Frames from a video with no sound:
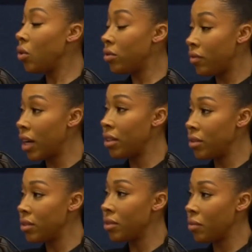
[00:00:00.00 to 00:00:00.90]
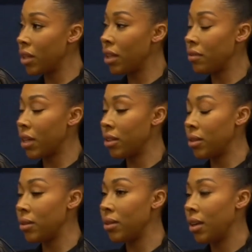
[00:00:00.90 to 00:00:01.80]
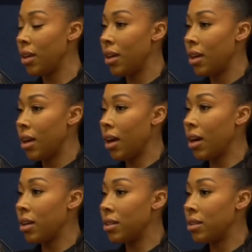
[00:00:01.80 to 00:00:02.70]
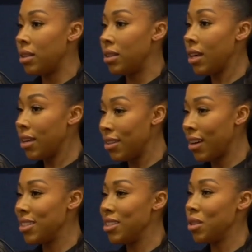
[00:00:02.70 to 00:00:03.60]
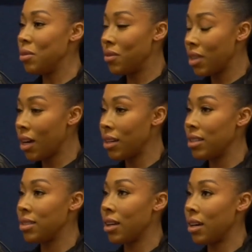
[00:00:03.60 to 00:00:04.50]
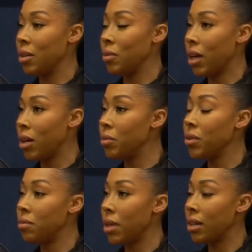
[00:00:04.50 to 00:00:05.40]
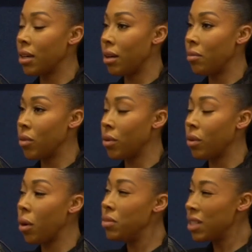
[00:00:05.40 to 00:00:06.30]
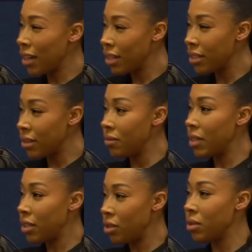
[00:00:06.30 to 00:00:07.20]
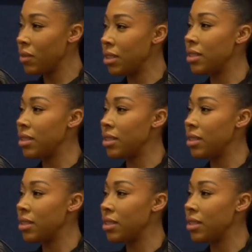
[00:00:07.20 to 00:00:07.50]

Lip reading: core values and what they value. And then the idea with that is that it will help you make a more objective, data-driven